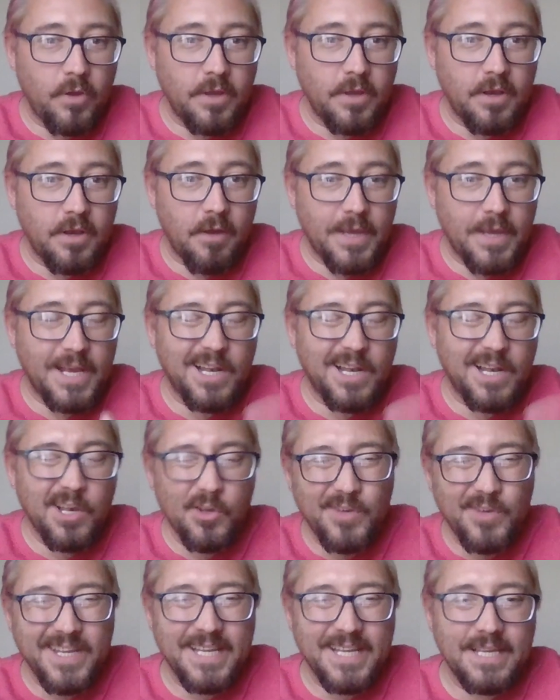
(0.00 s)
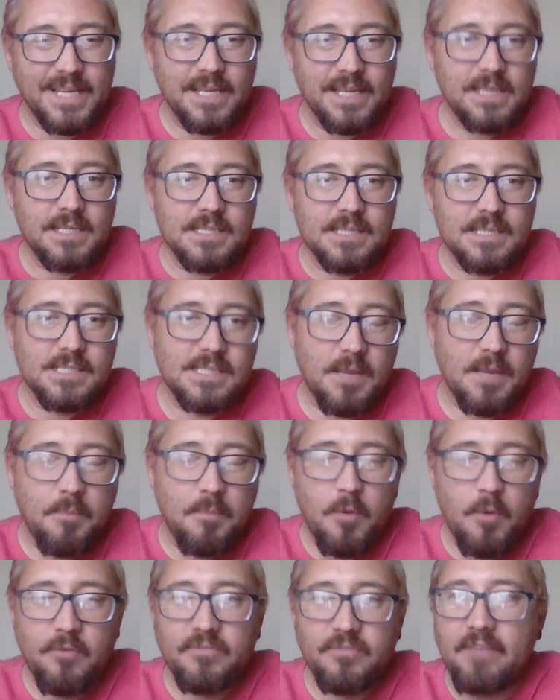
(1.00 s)
including some
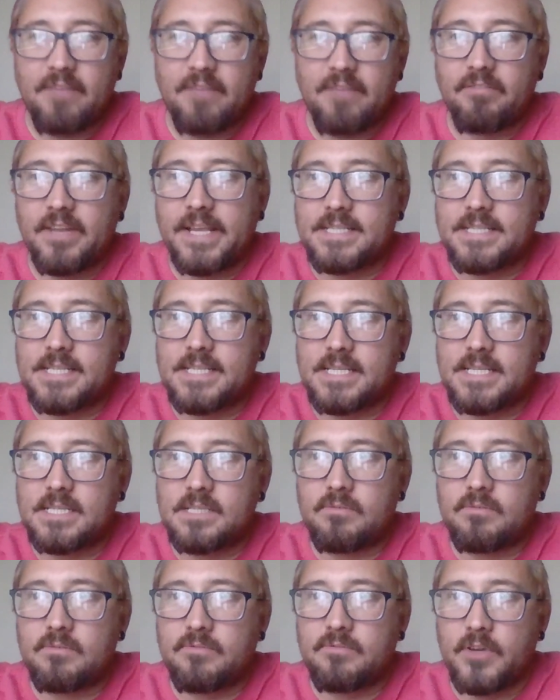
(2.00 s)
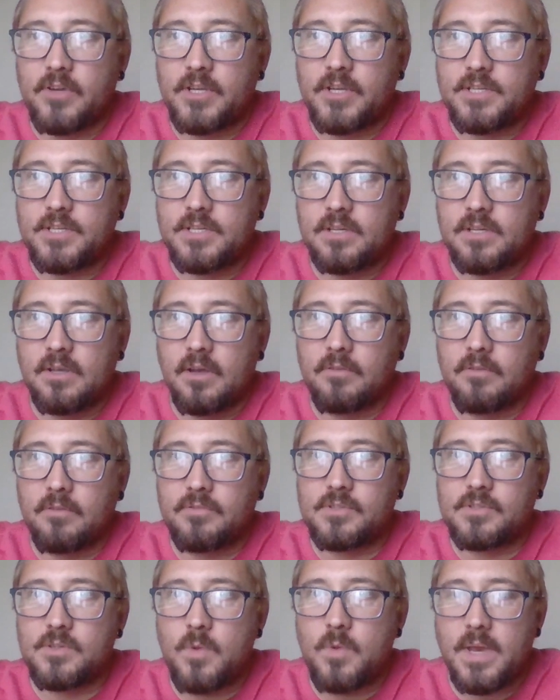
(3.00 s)
of Netflix's footage of
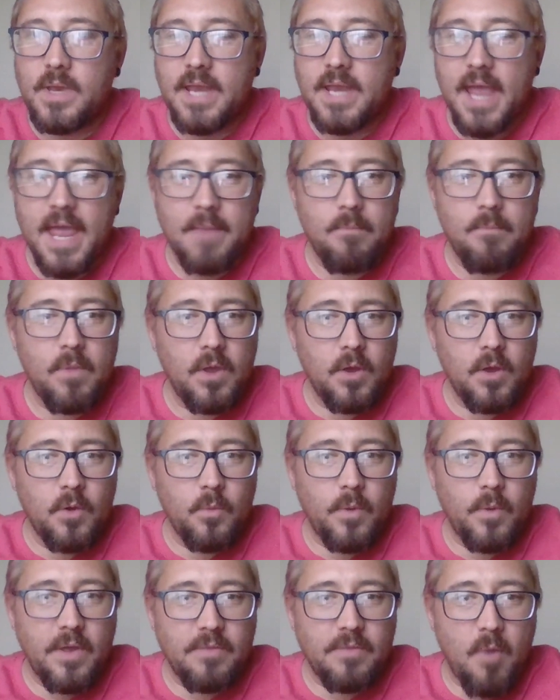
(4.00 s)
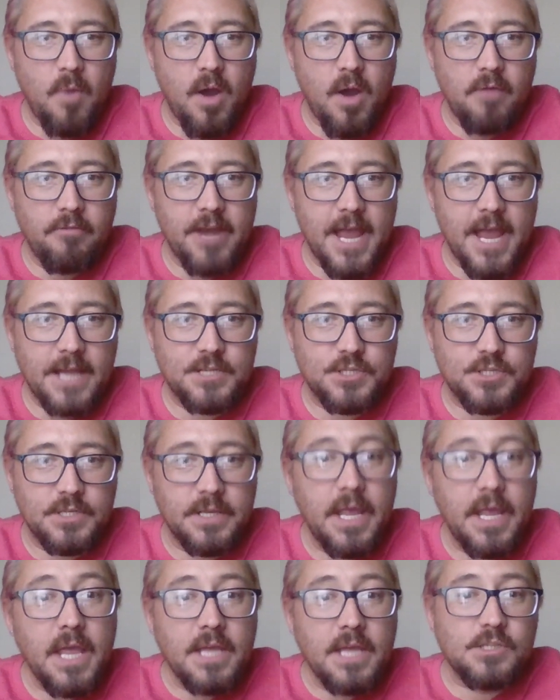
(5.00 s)
Squid Game with my reaction.
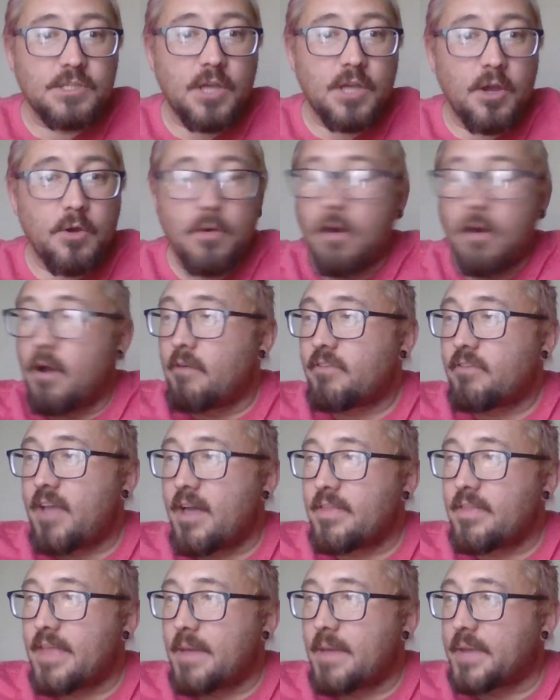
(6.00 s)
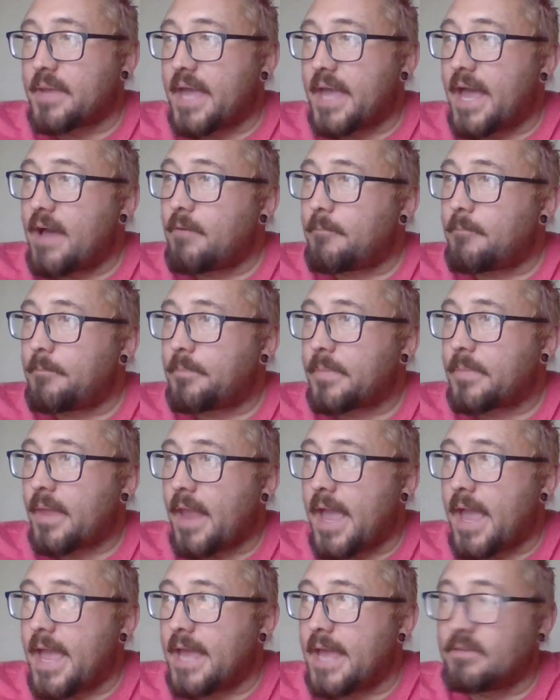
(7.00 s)
So I've cut that bit out,
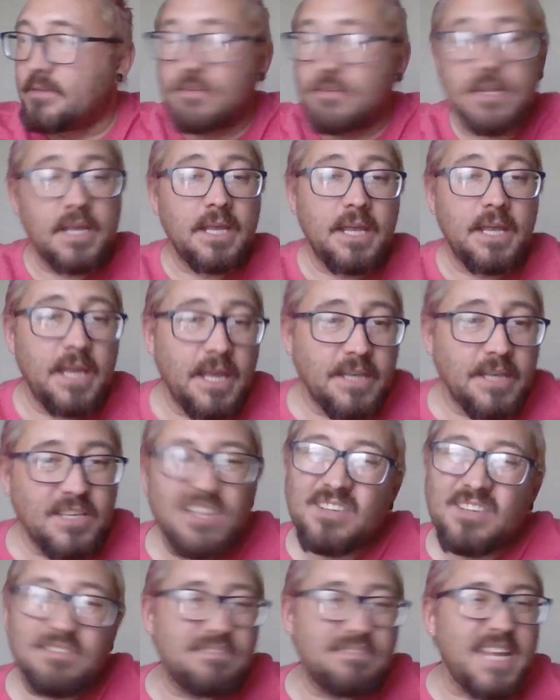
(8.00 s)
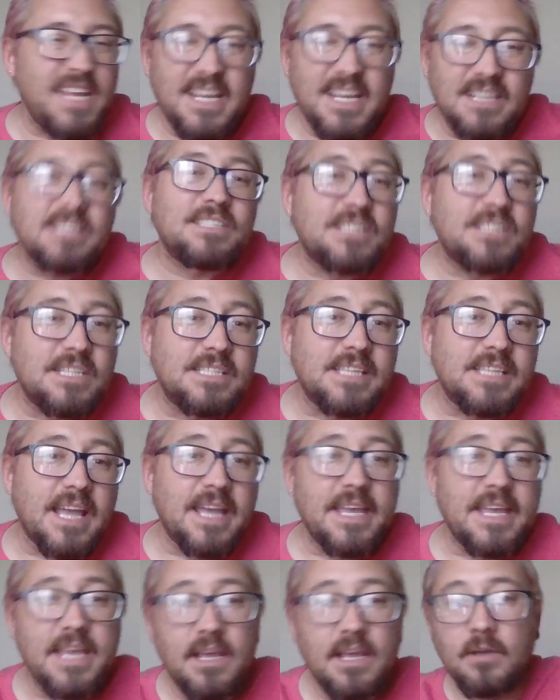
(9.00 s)
and needless to
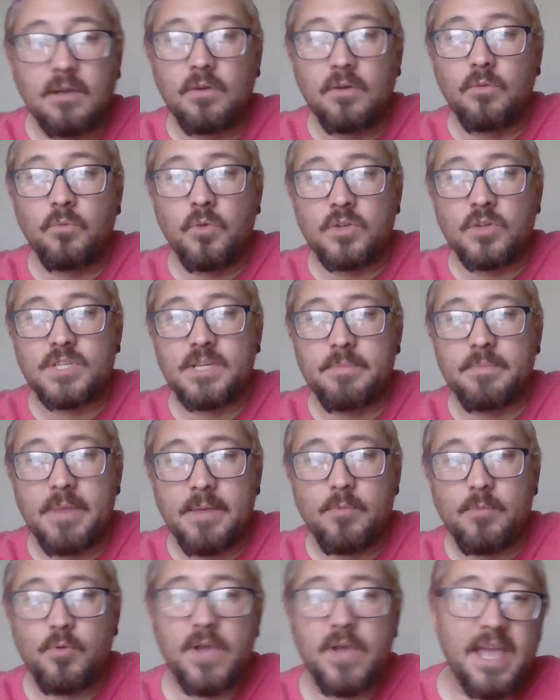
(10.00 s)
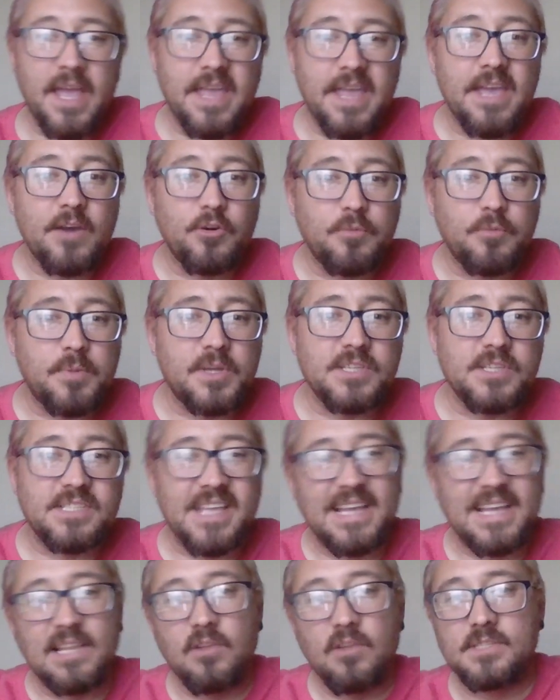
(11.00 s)
say, watching people get killed because they
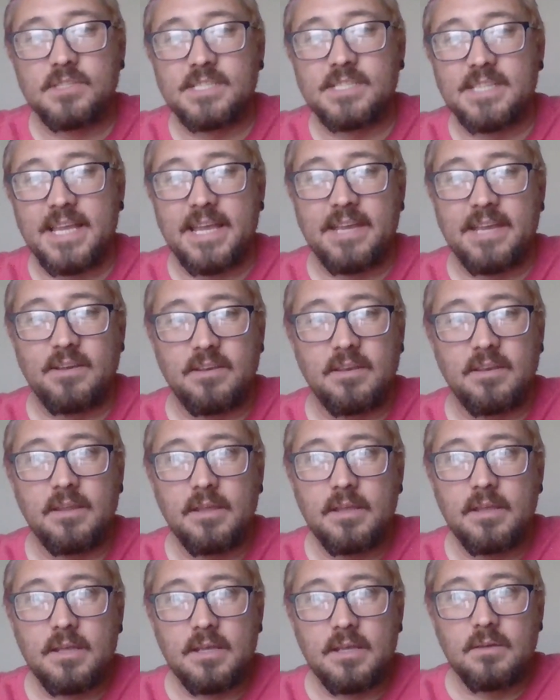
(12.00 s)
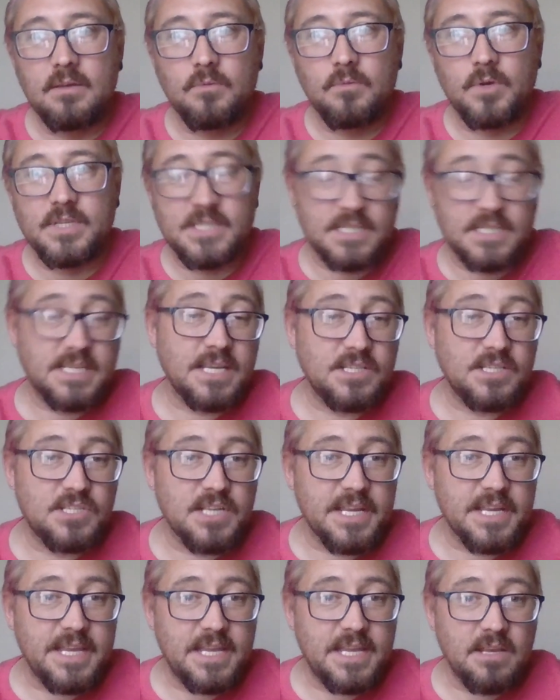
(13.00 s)
lost in what is
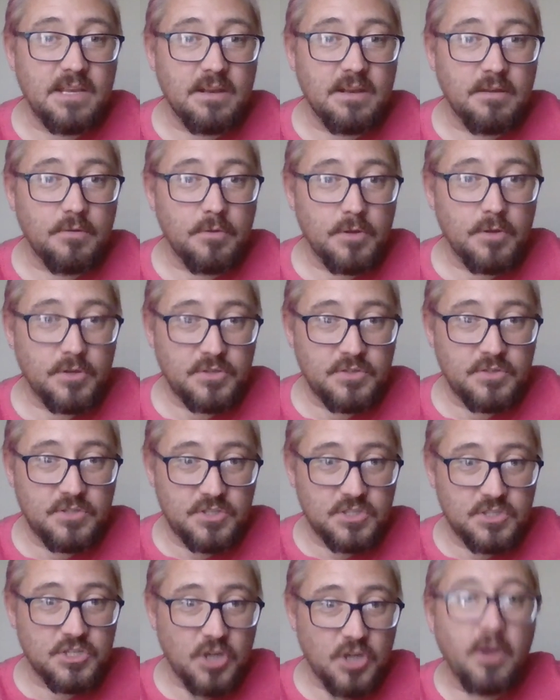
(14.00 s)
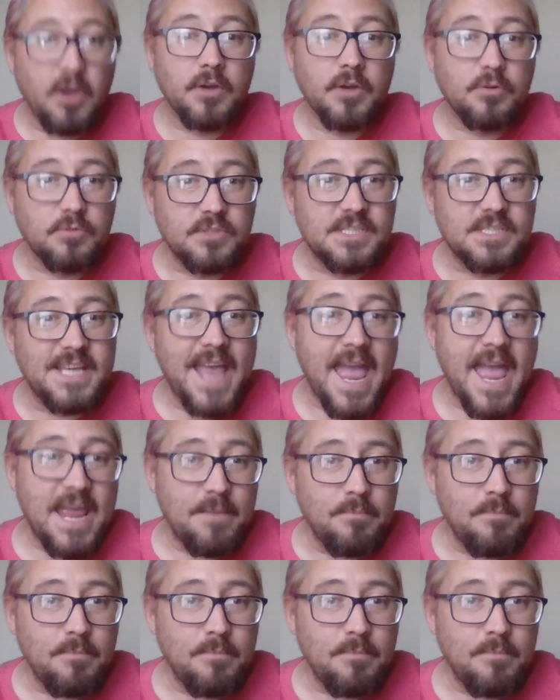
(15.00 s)
essentially, a child's game,